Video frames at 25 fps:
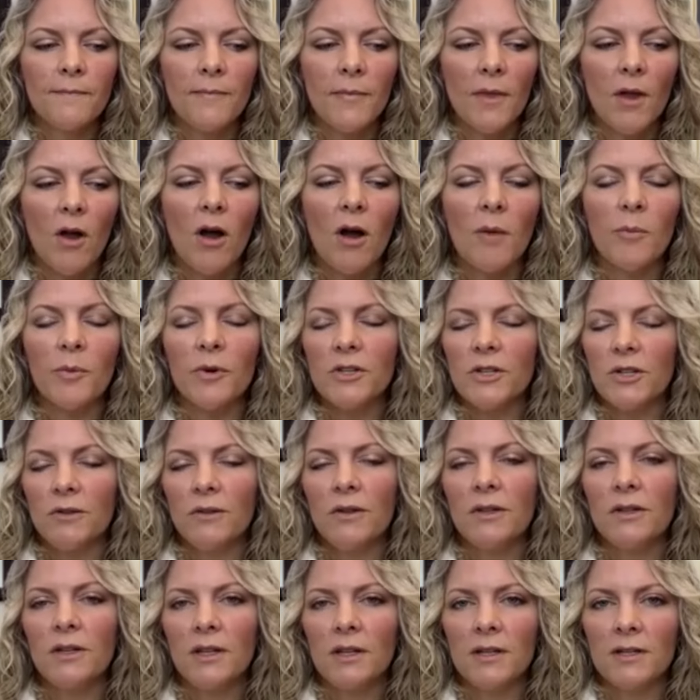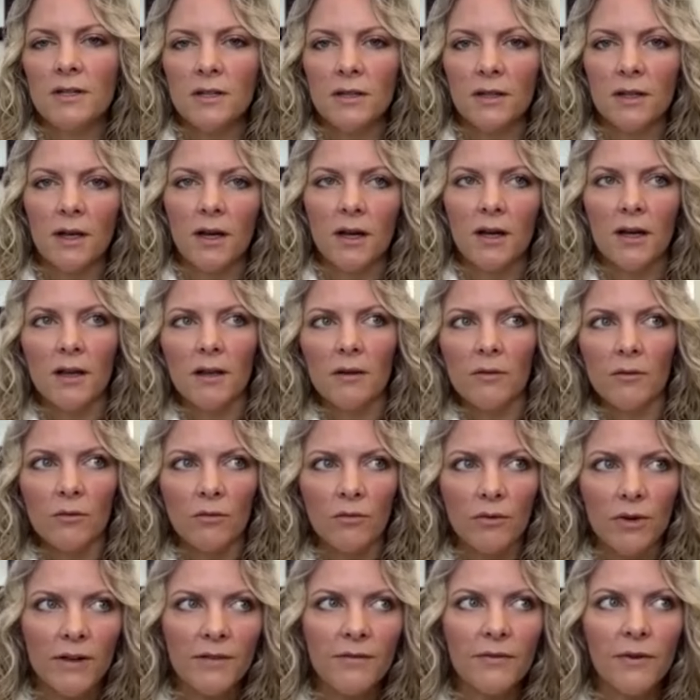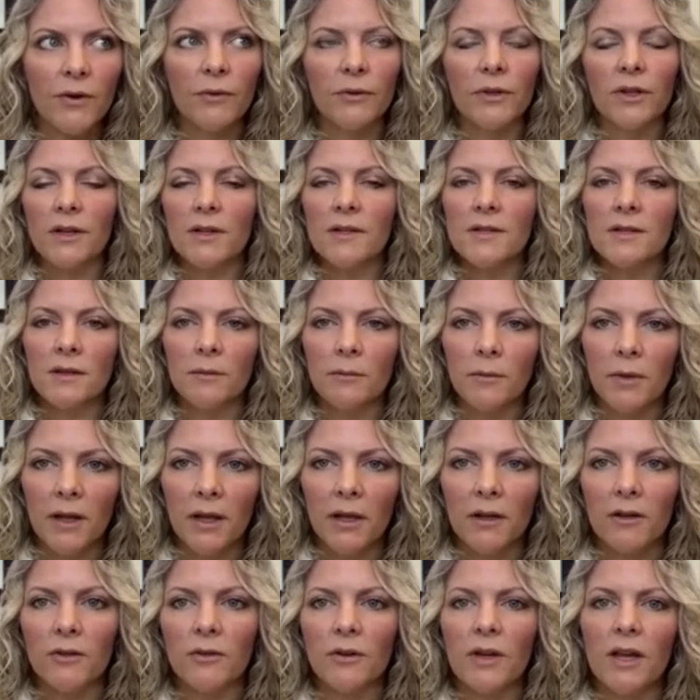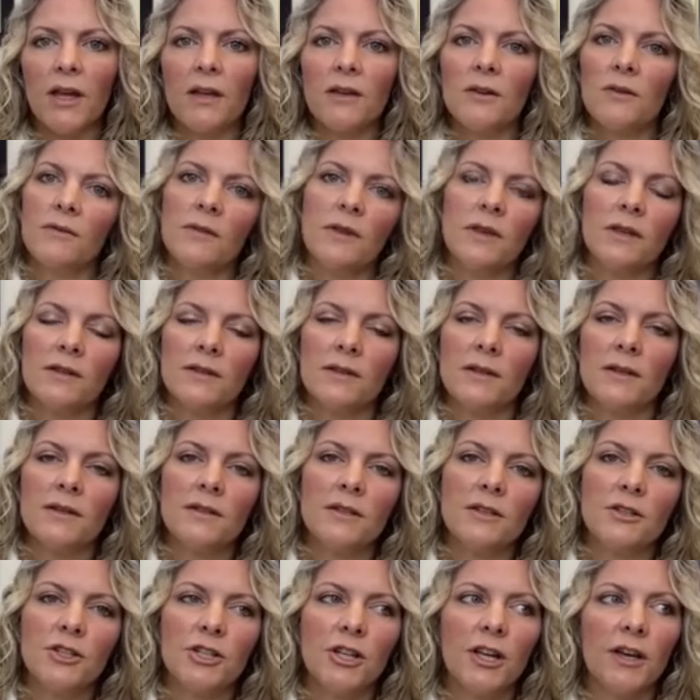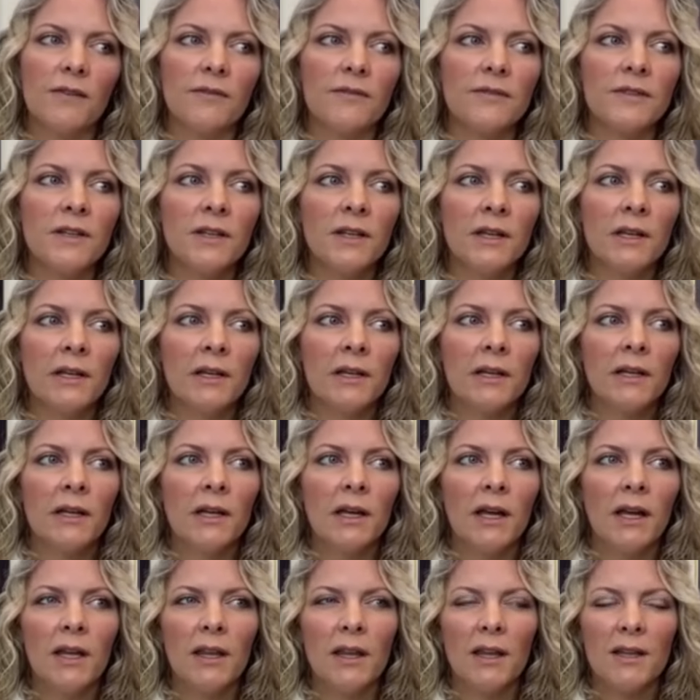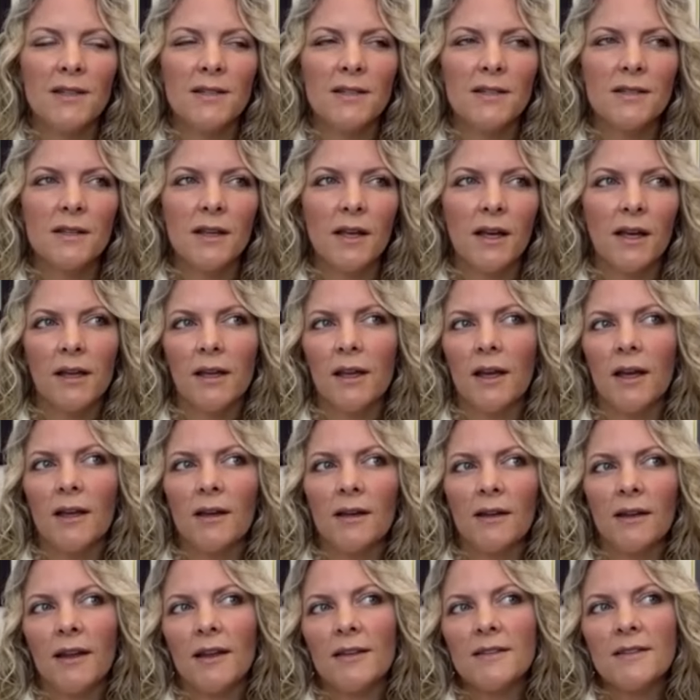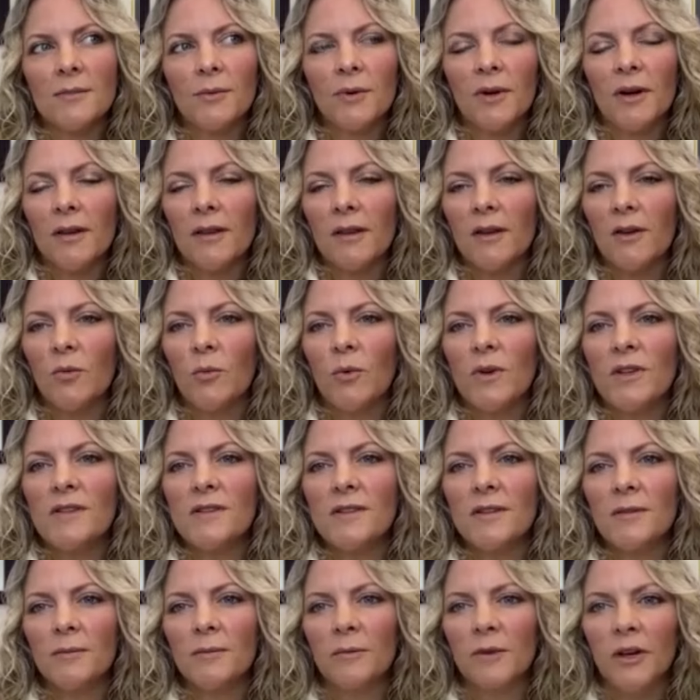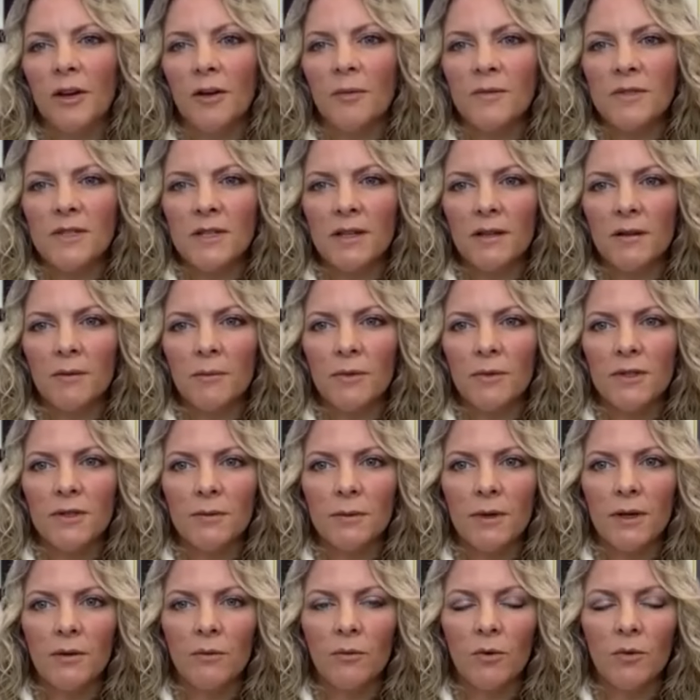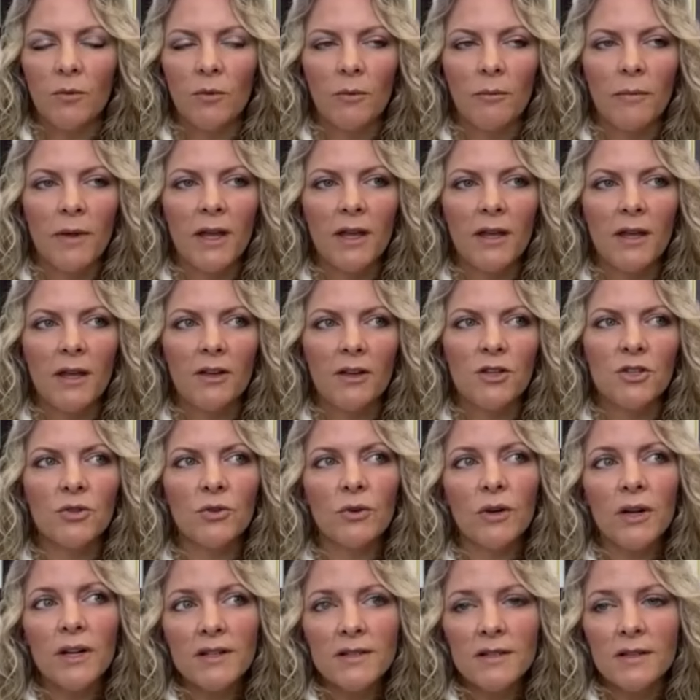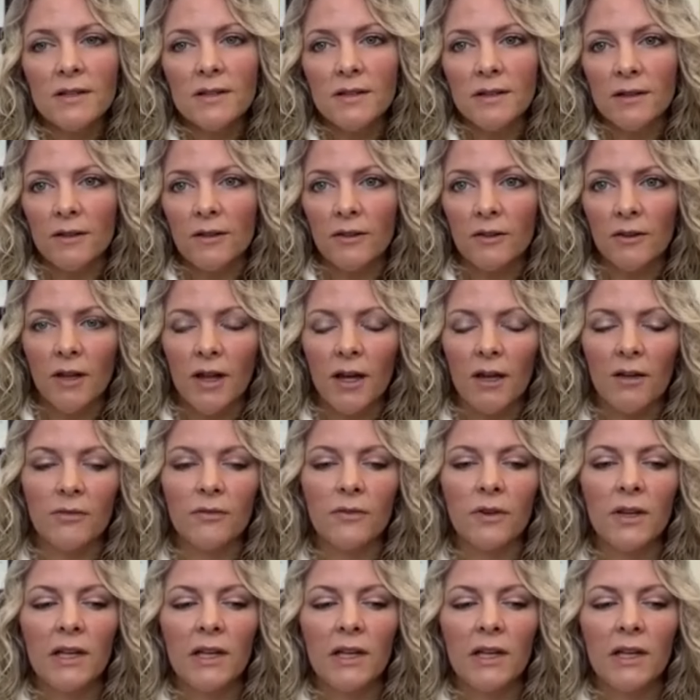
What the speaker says: opportunity to kind of refocus and be like, okay, do things need to shift? And that's where I think wisdom comes in, between when we're making choices in our life.